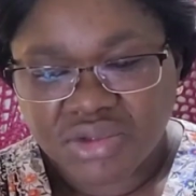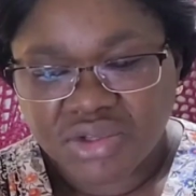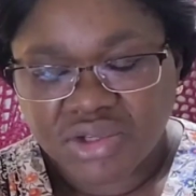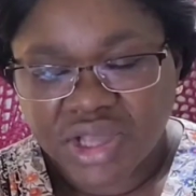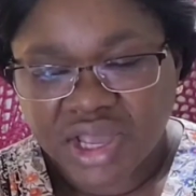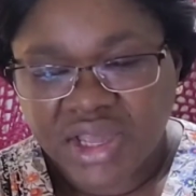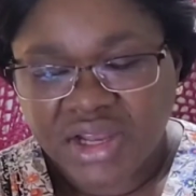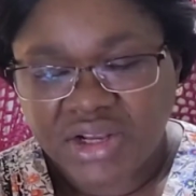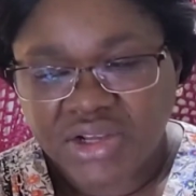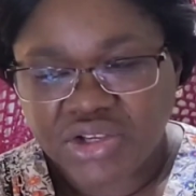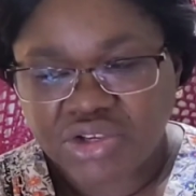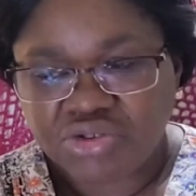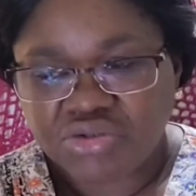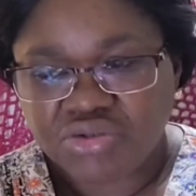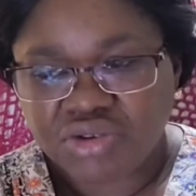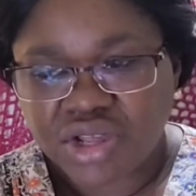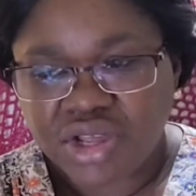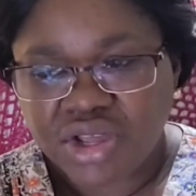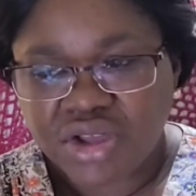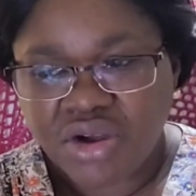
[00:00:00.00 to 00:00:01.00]
either
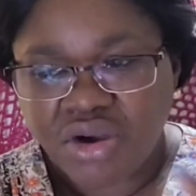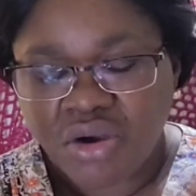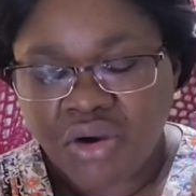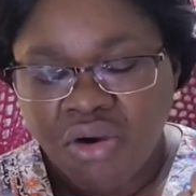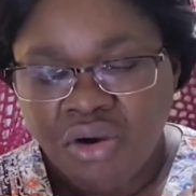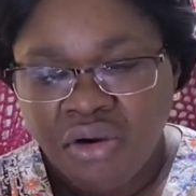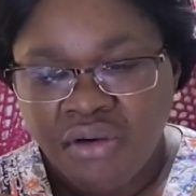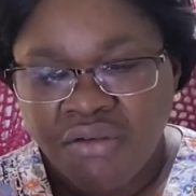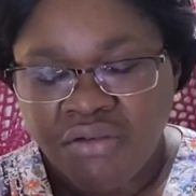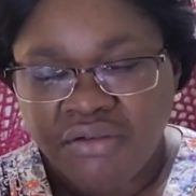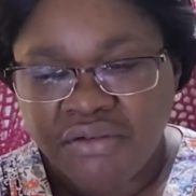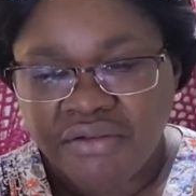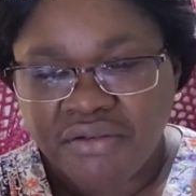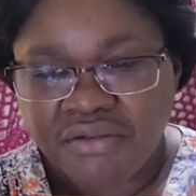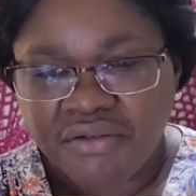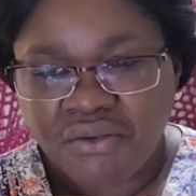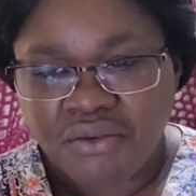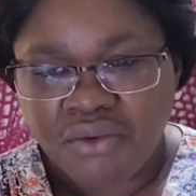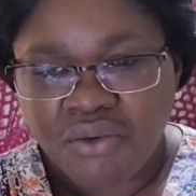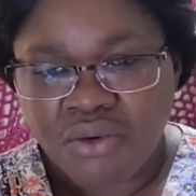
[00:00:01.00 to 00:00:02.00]
3 or
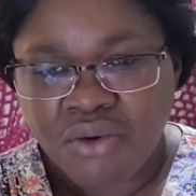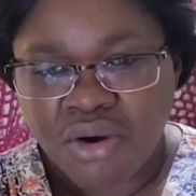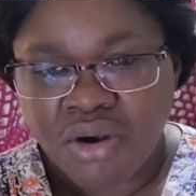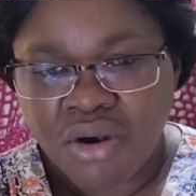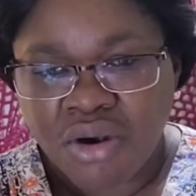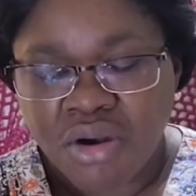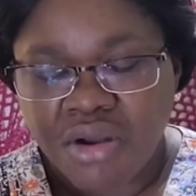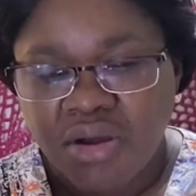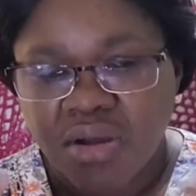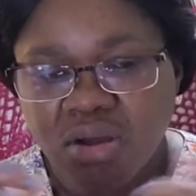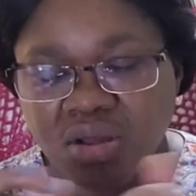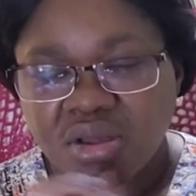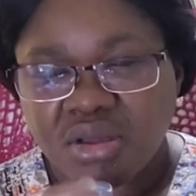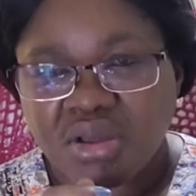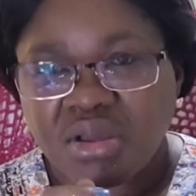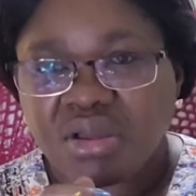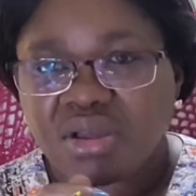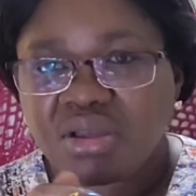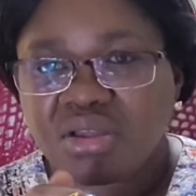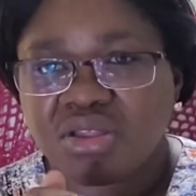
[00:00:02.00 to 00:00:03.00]
4
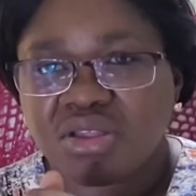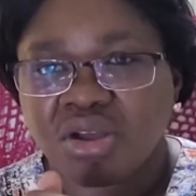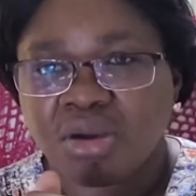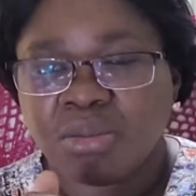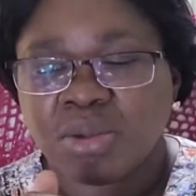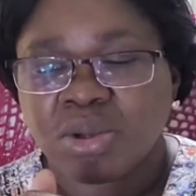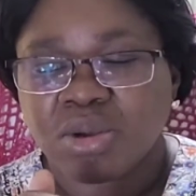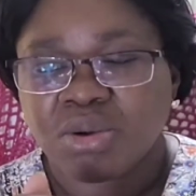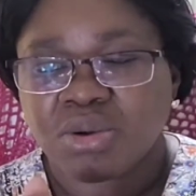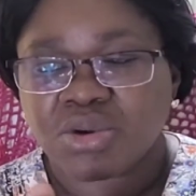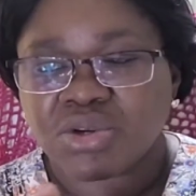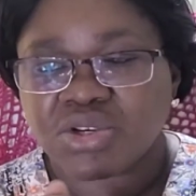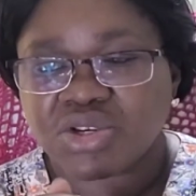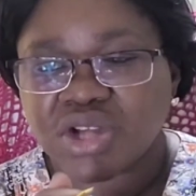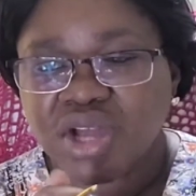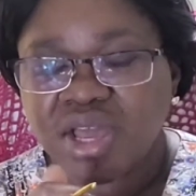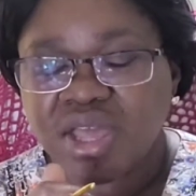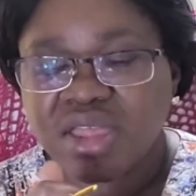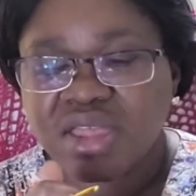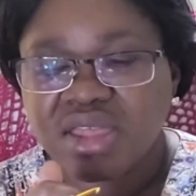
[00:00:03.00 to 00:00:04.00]
double crochet,
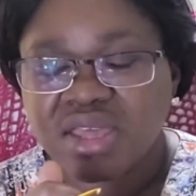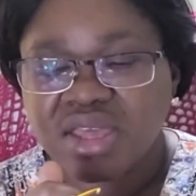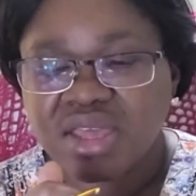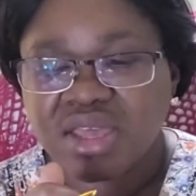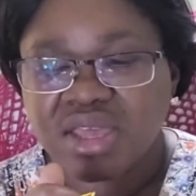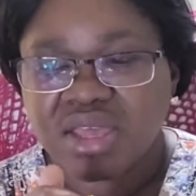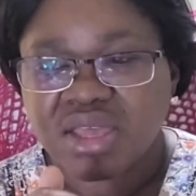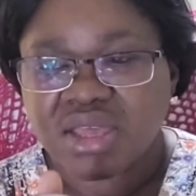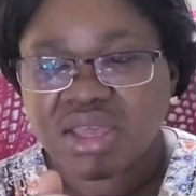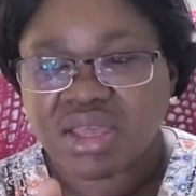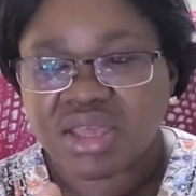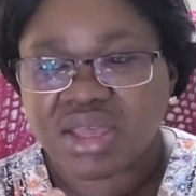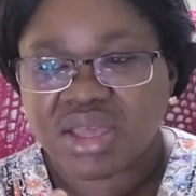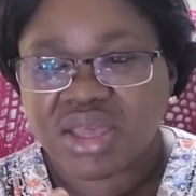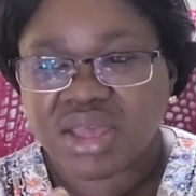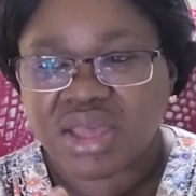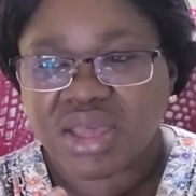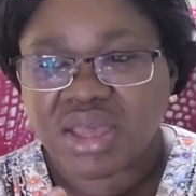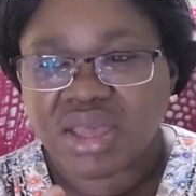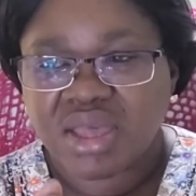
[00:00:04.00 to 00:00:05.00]
I think,
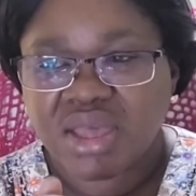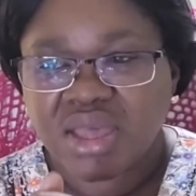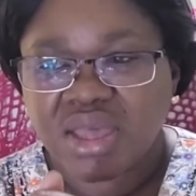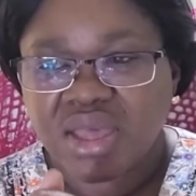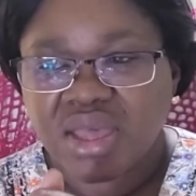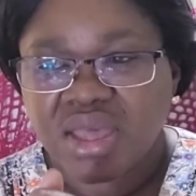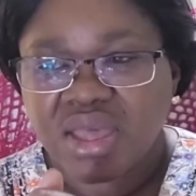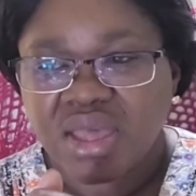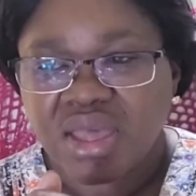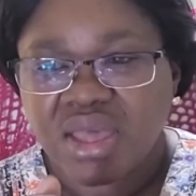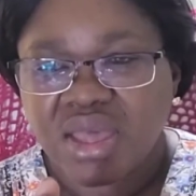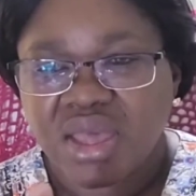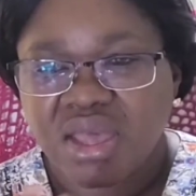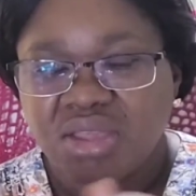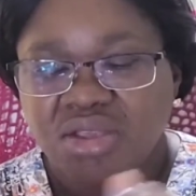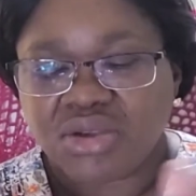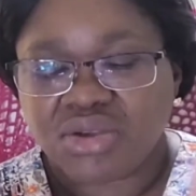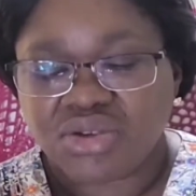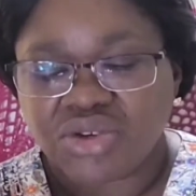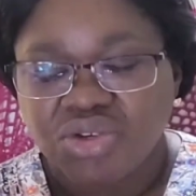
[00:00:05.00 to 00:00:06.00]
and
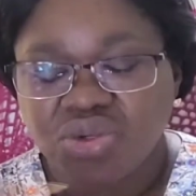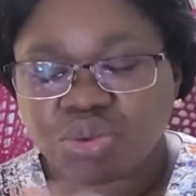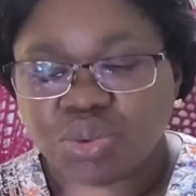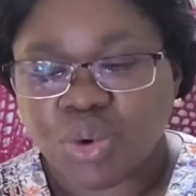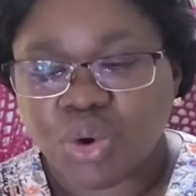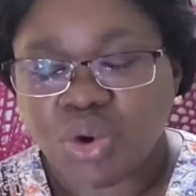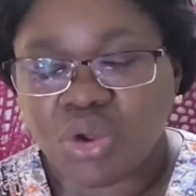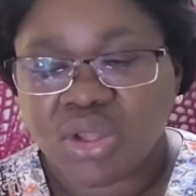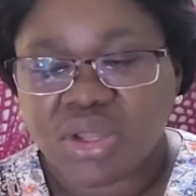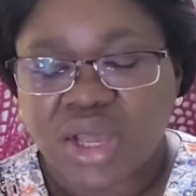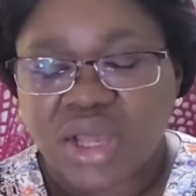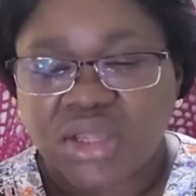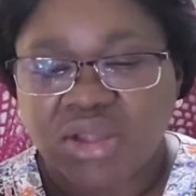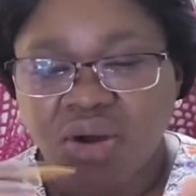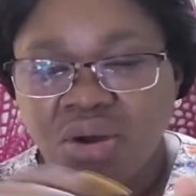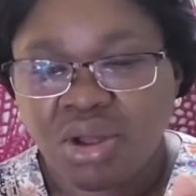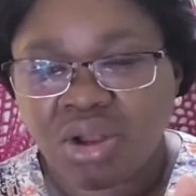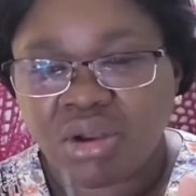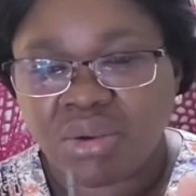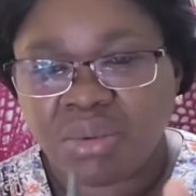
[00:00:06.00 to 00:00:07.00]
you just work that
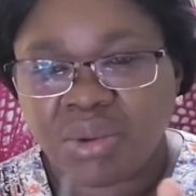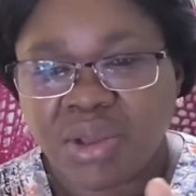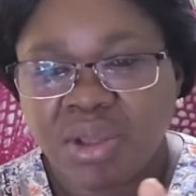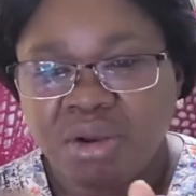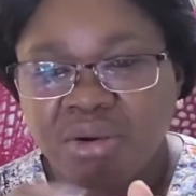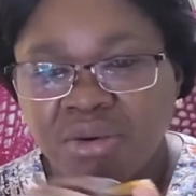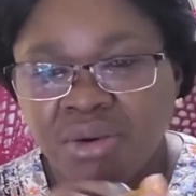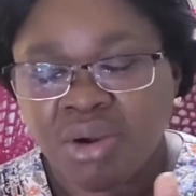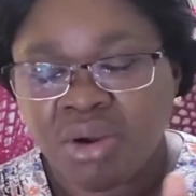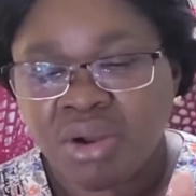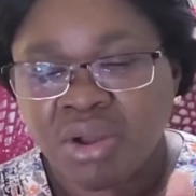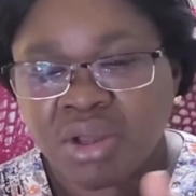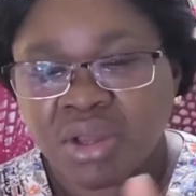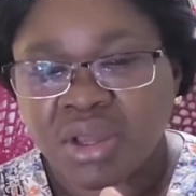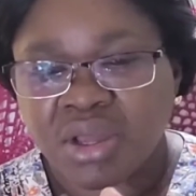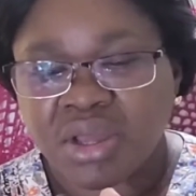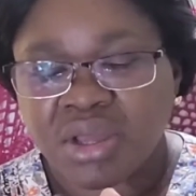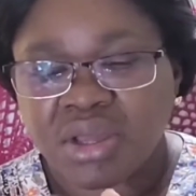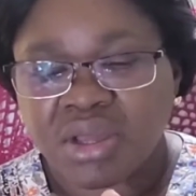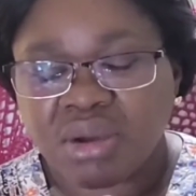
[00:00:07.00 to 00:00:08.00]
all the way around.
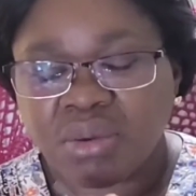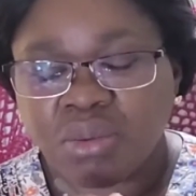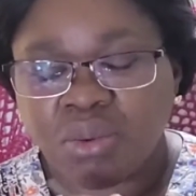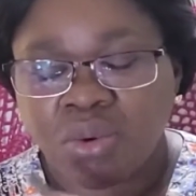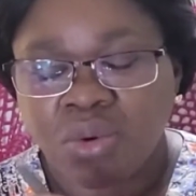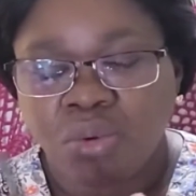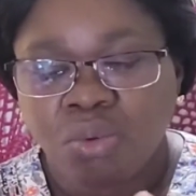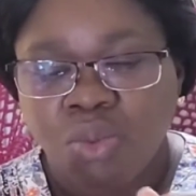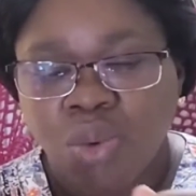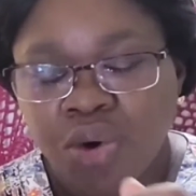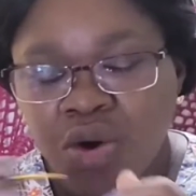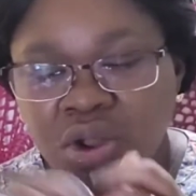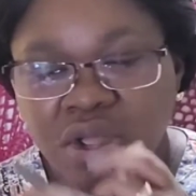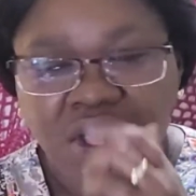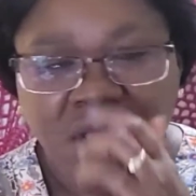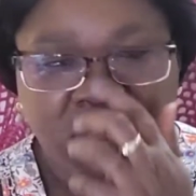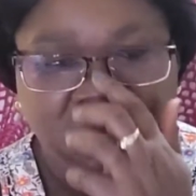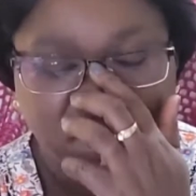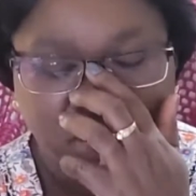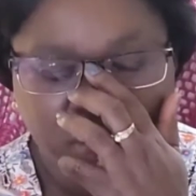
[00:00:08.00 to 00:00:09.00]
Work
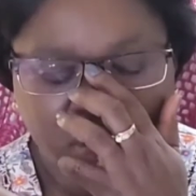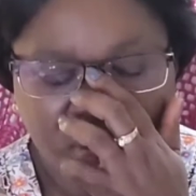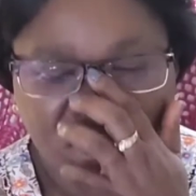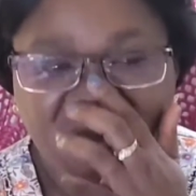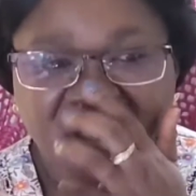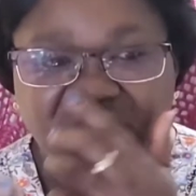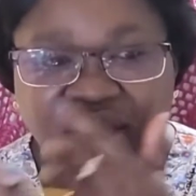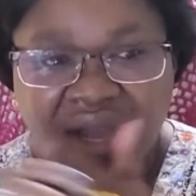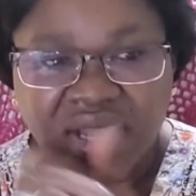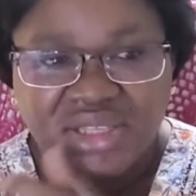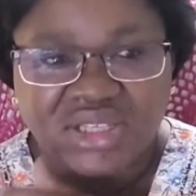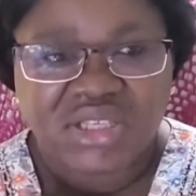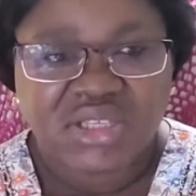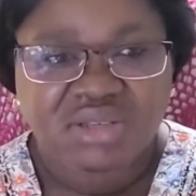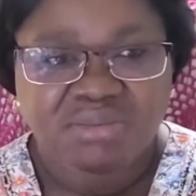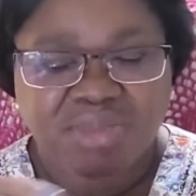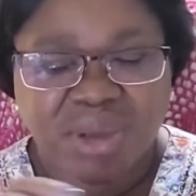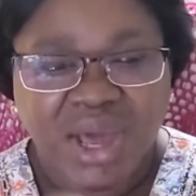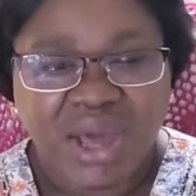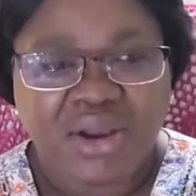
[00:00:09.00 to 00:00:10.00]
it, that's
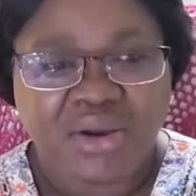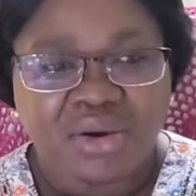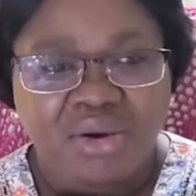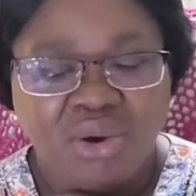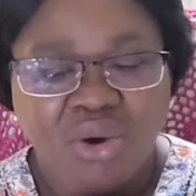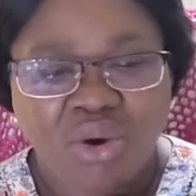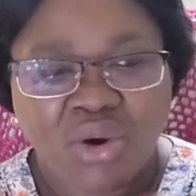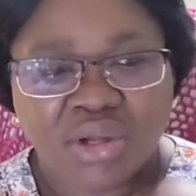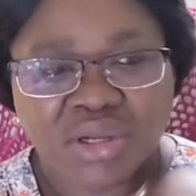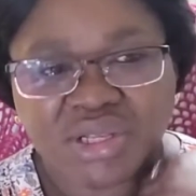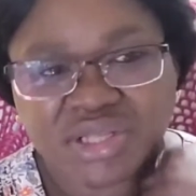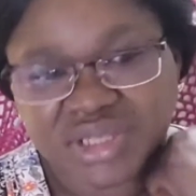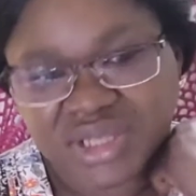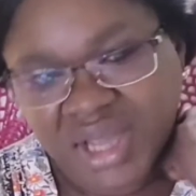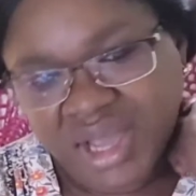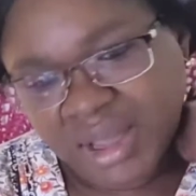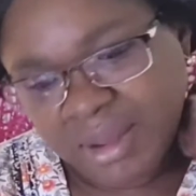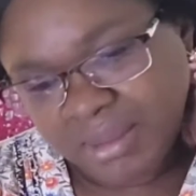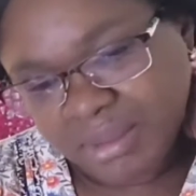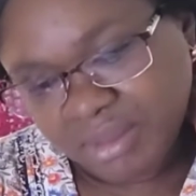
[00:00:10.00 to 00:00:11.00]
pattern all the
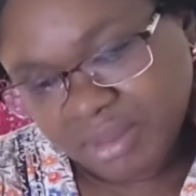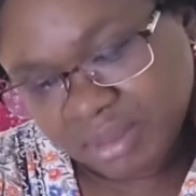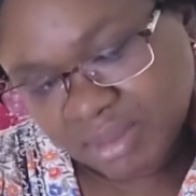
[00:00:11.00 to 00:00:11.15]
time.